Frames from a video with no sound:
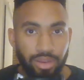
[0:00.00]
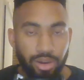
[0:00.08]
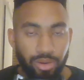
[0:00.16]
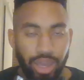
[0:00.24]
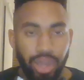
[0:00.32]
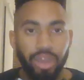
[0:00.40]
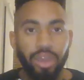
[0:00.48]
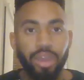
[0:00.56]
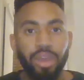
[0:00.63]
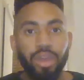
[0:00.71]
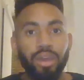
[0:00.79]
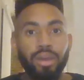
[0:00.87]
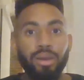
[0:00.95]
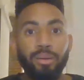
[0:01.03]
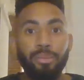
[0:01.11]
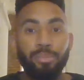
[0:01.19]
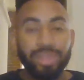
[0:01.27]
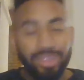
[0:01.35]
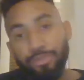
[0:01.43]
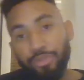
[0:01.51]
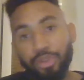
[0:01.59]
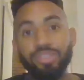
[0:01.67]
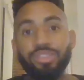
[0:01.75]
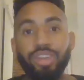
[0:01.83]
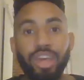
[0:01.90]
okay? But the
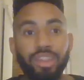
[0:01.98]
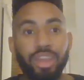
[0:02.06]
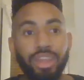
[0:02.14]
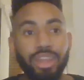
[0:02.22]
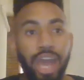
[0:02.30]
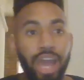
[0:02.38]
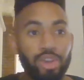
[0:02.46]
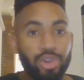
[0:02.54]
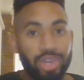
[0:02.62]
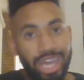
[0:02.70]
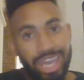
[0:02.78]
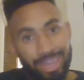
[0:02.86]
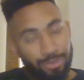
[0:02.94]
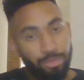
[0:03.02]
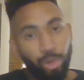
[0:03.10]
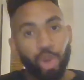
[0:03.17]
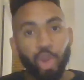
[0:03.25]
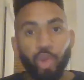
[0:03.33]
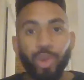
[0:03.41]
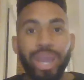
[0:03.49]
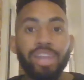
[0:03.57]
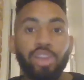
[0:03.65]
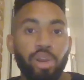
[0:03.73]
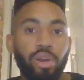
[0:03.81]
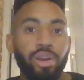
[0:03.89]
difference and how you can get even more
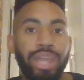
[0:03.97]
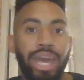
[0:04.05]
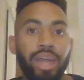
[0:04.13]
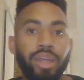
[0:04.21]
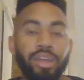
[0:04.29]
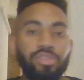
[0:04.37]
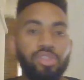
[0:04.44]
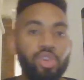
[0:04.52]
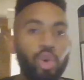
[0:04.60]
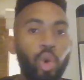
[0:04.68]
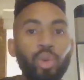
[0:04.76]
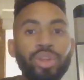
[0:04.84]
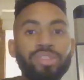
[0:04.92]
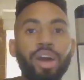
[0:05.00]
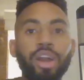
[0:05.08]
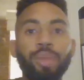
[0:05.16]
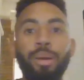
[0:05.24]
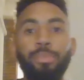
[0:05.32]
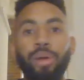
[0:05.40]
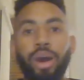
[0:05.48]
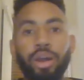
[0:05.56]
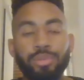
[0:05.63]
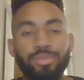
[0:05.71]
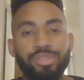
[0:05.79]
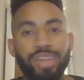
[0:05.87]
granular on that is you only talk about
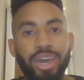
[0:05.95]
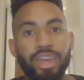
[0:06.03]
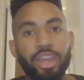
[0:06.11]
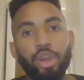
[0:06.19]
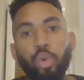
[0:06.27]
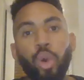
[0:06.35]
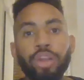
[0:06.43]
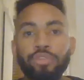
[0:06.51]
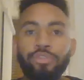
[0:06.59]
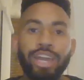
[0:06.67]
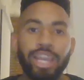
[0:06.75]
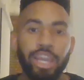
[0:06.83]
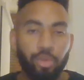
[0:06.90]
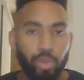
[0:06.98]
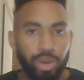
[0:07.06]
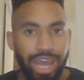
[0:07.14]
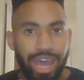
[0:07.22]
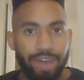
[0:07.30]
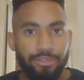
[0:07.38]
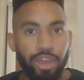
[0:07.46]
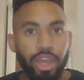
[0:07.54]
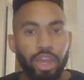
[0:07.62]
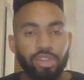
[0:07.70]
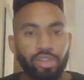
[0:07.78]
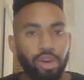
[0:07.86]
problems that a qualified lead would have.
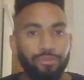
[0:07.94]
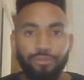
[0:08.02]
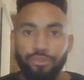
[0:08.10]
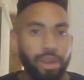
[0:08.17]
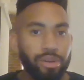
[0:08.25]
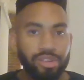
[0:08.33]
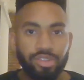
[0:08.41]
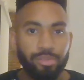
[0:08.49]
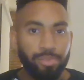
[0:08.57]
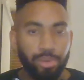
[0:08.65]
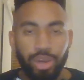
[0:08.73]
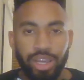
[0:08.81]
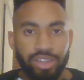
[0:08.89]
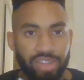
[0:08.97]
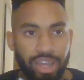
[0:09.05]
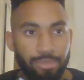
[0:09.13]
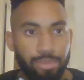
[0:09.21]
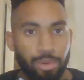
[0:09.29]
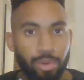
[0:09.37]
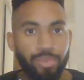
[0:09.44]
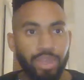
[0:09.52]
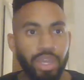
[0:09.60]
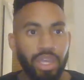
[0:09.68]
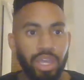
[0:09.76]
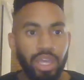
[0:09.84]
So a very simple example
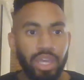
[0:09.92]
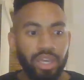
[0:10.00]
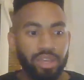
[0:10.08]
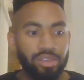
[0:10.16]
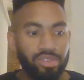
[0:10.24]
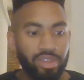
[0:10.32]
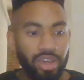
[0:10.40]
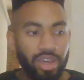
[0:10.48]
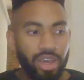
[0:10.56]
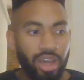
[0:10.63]
is